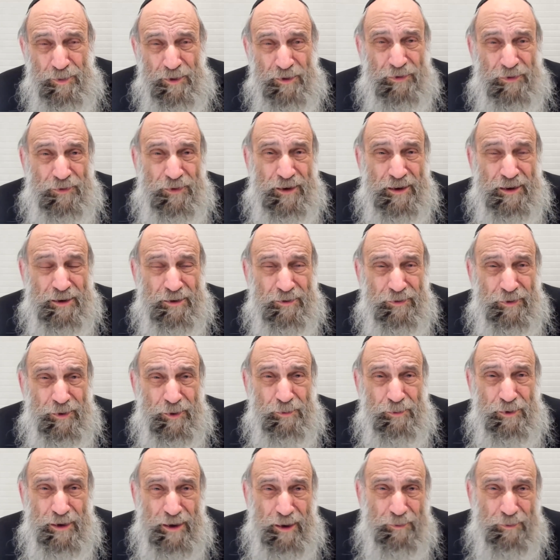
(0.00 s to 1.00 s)
befitting
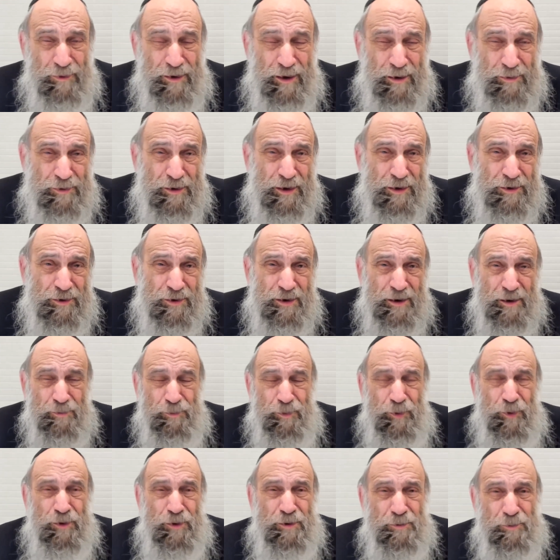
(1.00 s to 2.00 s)
for me. I'm such an
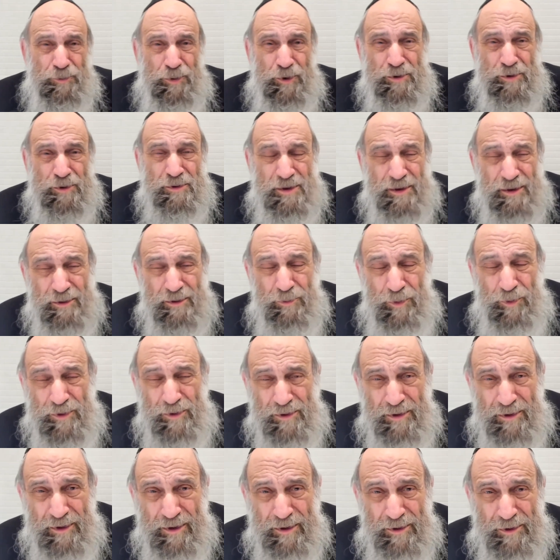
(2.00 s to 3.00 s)
important person. The
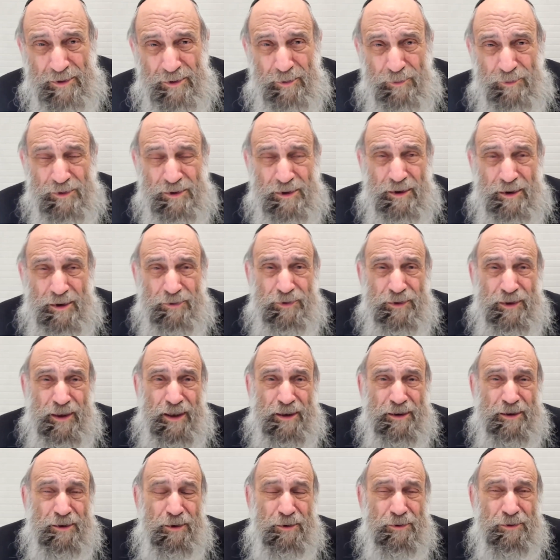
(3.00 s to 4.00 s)
person thinks to himself,
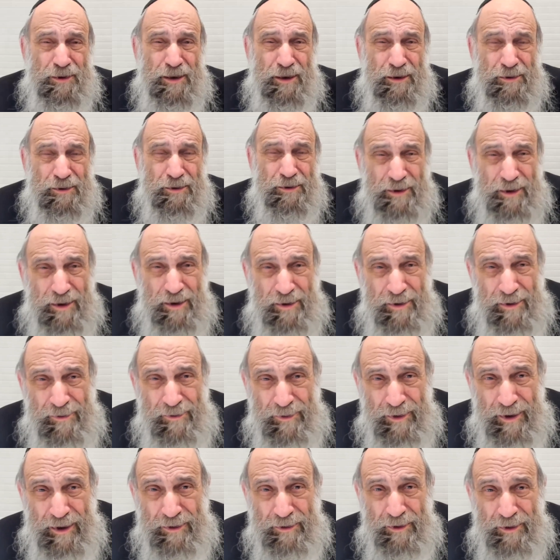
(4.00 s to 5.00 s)
and I go down
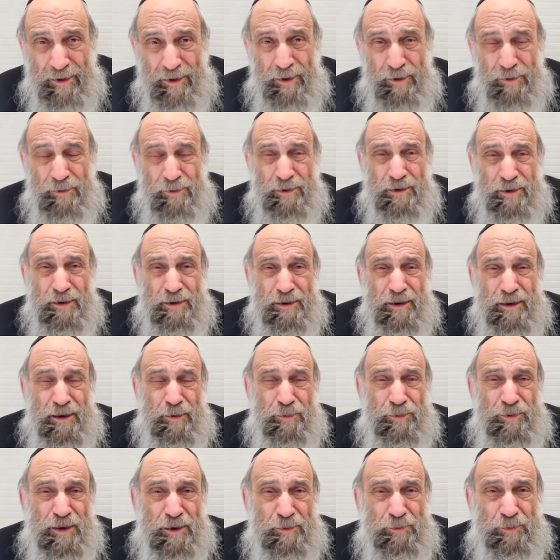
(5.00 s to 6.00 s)
and go and
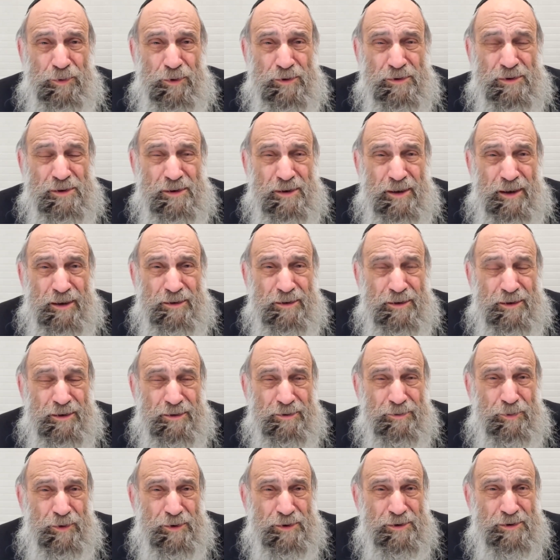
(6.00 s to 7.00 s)
help that person out.
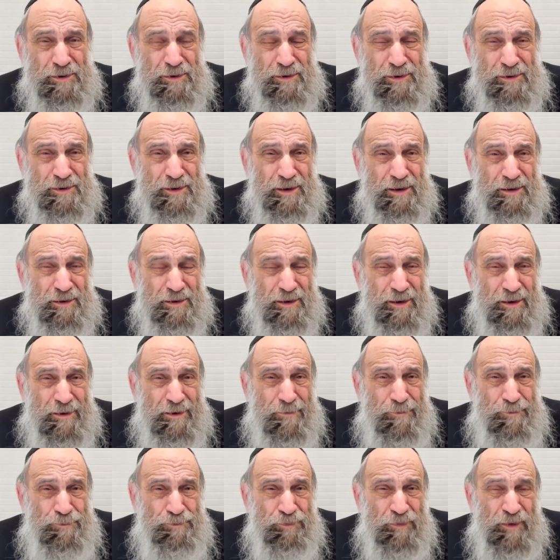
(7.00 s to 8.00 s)
That person is
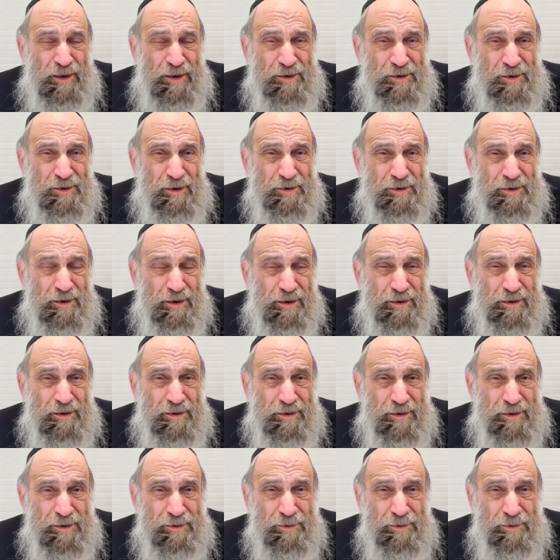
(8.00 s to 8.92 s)
such a